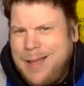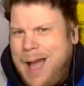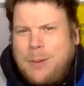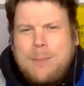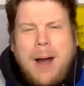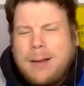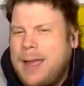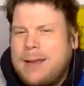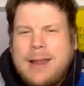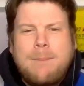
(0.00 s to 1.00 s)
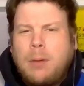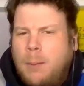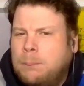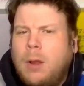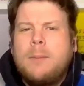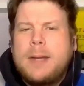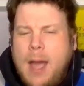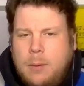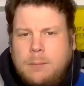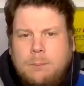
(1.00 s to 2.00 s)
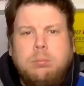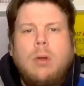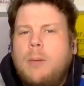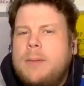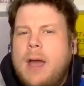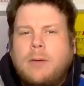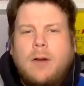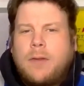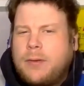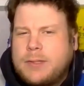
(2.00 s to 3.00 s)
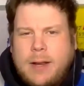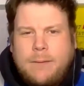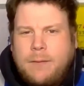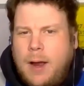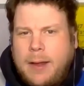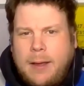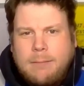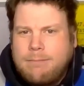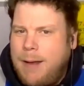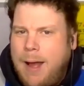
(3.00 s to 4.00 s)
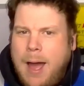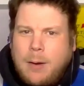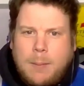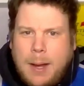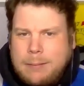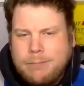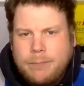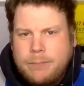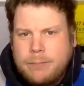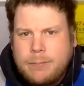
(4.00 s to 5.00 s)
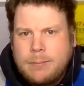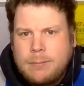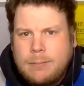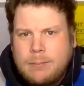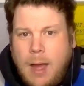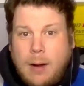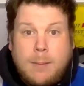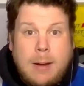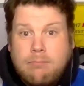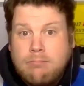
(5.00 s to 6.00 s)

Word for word: I don't mind. Get get blow, blow me out. Blow me out on a Thursday or Friday. I don't mind. I don't mind.